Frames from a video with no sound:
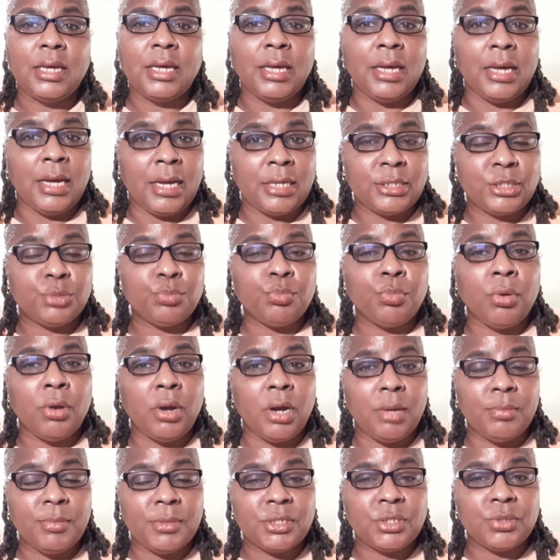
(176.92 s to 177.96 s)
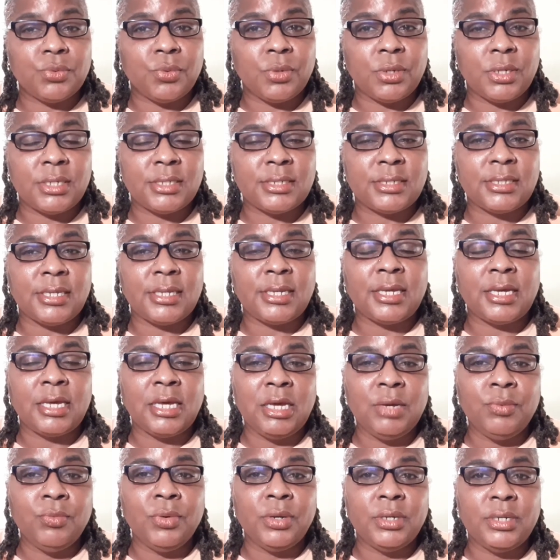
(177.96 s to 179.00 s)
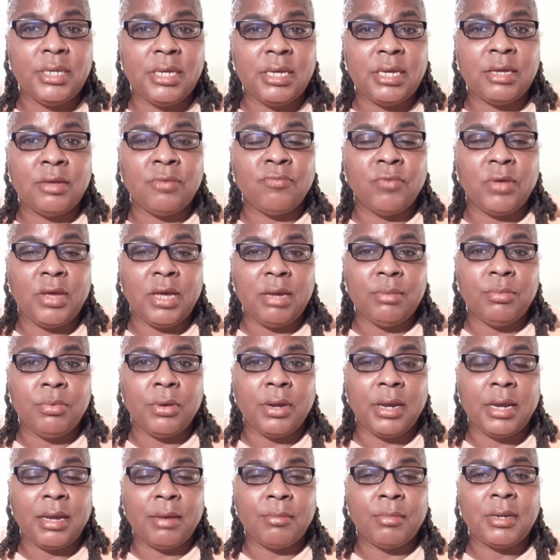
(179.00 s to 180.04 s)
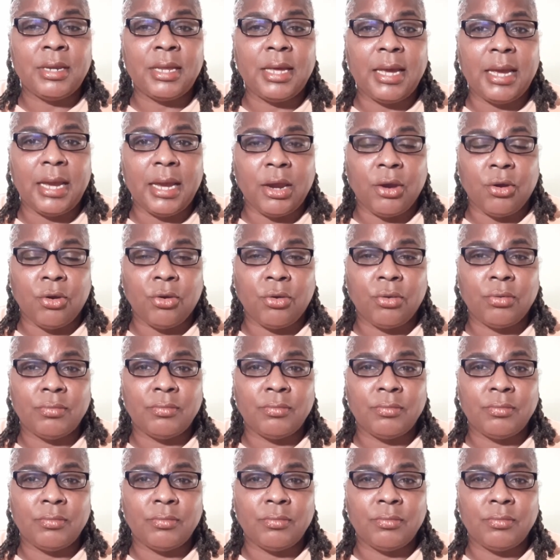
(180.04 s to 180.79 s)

God's promise was that he would give Abraham an heir,